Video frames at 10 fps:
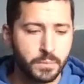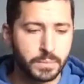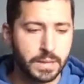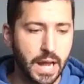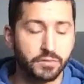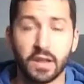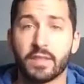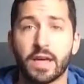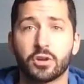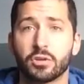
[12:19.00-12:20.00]
But outside
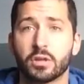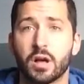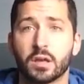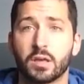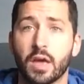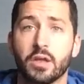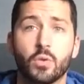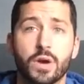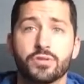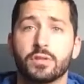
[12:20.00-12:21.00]
of that, good luck. Any
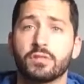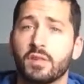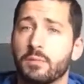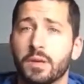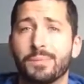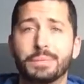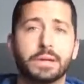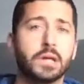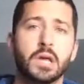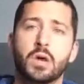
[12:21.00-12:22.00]
questions, hit me up.
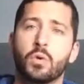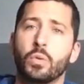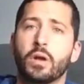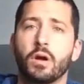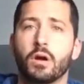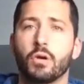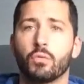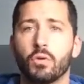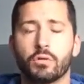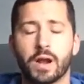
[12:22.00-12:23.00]
But we are
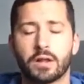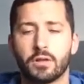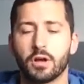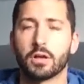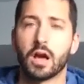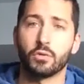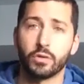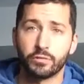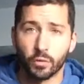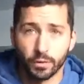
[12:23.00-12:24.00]
rolling right along on to
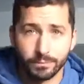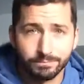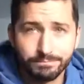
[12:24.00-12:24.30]
week 4.